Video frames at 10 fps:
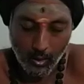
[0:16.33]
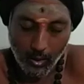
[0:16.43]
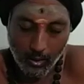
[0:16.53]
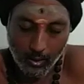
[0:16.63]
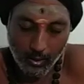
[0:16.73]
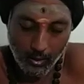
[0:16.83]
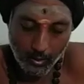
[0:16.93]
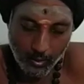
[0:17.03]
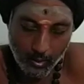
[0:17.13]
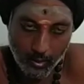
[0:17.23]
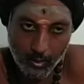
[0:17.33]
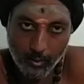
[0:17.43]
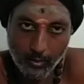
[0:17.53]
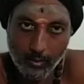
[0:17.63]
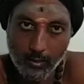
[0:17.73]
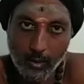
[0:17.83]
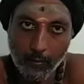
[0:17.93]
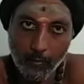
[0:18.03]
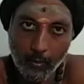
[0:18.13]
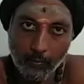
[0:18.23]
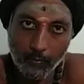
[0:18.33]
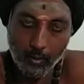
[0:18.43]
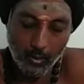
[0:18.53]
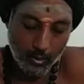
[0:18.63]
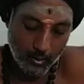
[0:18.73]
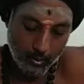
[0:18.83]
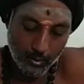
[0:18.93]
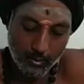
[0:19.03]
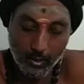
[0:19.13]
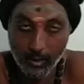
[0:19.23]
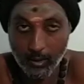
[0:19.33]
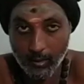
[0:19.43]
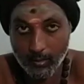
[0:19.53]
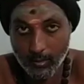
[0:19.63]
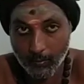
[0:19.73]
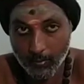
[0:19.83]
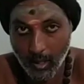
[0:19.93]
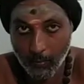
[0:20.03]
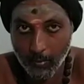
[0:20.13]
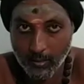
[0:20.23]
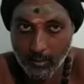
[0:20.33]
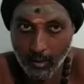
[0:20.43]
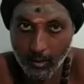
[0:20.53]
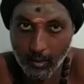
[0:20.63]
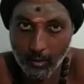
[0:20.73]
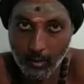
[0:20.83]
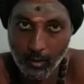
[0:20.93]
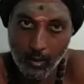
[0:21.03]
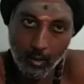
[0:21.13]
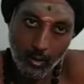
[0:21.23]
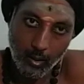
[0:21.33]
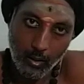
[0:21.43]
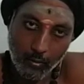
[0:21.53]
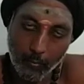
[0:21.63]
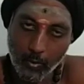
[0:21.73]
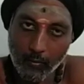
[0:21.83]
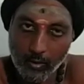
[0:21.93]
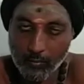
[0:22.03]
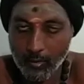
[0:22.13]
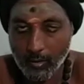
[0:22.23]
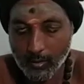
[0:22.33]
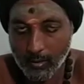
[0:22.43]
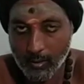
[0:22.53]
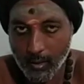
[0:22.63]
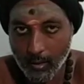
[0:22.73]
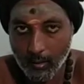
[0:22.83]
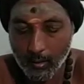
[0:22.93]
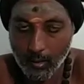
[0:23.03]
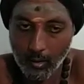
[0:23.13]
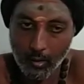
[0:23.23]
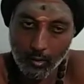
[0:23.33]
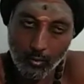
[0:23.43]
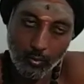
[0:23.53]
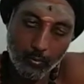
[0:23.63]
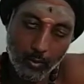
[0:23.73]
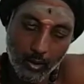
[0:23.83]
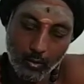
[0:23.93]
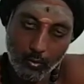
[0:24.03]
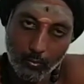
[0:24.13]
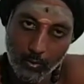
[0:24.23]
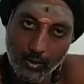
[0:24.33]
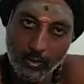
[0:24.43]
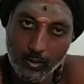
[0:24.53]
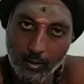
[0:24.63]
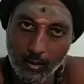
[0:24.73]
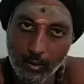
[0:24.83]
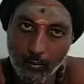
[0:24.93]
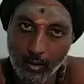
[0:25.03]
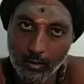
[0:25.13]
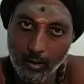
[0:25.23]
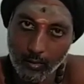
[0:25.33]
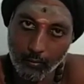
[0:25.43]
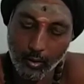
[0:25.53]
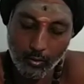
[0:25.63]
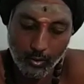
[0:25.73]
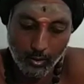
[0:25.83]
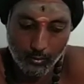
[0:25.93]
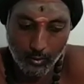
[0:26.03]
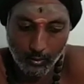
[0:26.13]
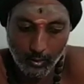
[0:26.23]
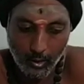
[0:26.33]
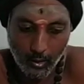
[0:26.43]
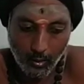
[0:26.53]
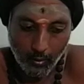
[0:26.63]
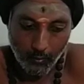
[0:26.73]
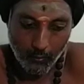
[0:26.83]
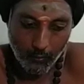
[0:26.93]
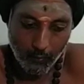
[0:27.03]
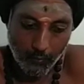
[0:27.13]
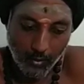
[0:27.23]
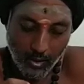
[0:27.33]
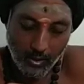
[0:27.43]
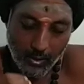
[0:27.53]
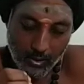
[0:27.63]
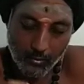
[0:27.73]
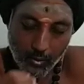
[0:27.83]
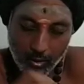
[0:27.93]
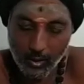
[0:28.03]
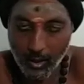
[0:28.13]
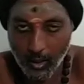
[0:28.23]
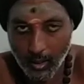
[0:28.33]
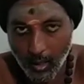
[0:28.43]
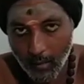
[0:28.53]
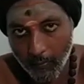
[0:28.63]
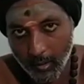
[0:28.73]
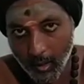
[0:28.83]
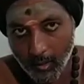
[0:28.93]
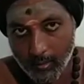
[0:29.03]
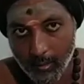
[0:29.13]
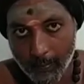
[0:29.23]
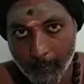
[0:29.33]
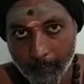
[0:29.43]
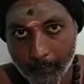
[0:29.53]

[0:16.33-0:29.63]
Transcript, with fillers: Already this type of this related some topics already our previous videos is there. You better to please see, watch that videos also. When does work the law of attraction?